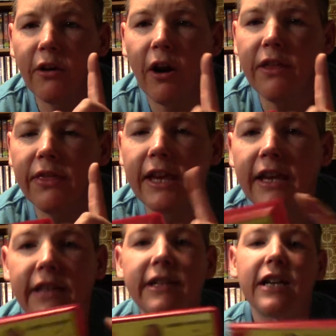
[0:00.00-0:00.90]
I think
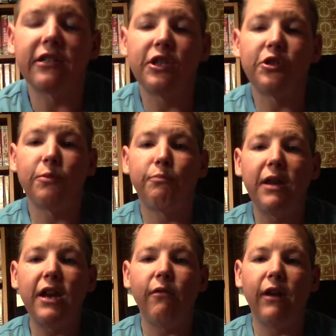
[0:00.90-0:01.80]
is actually
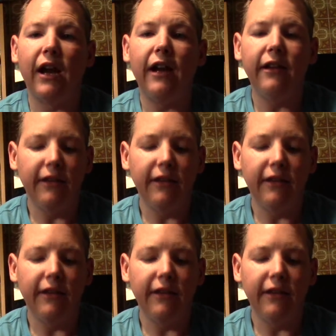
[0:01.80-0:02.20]
superior